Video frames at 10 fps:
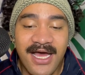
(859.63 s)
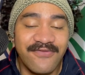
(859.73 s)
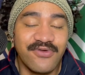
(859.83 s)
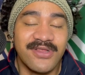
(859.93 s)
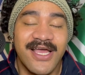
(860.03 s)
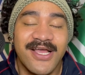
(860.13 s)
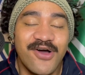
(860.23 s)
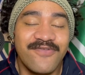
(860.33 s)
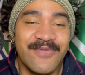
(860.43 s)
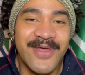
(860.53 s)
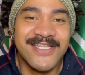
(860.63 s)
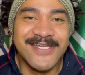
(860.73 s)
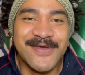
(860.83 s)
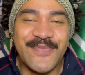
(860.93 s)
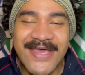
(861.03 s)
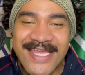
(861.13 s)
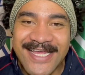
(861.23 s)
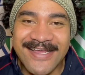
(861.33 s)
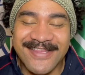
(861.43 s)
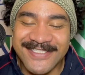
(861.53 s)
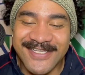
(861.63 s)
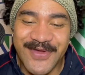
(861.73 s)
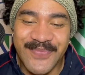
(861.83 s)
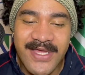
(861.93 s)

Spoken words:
for lack of a better meaning this time.